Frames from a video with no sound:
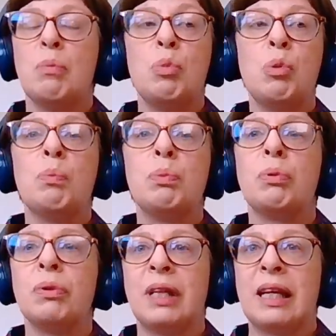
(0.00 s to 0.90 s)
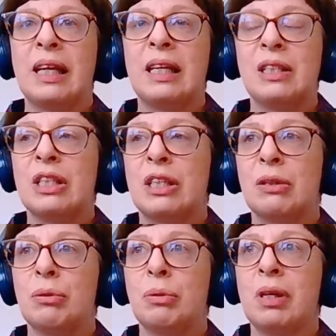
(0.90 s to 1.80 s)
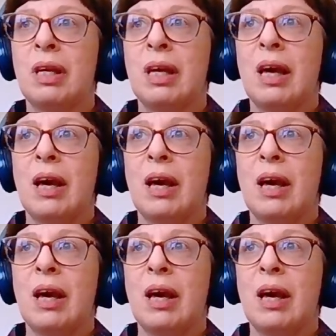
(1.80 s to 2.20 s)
more broadly to